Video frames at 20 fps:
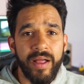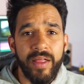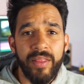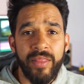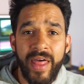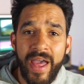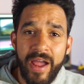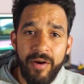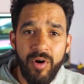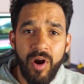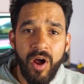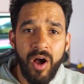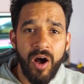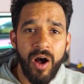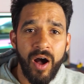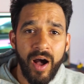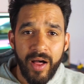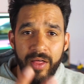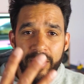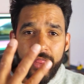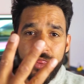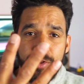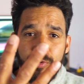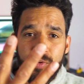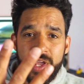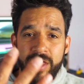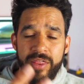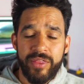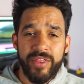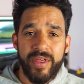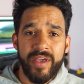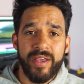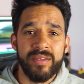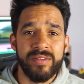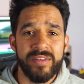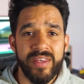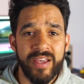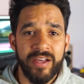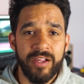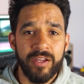There are 3
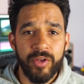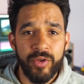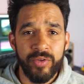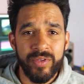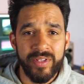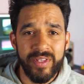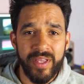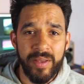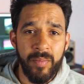things included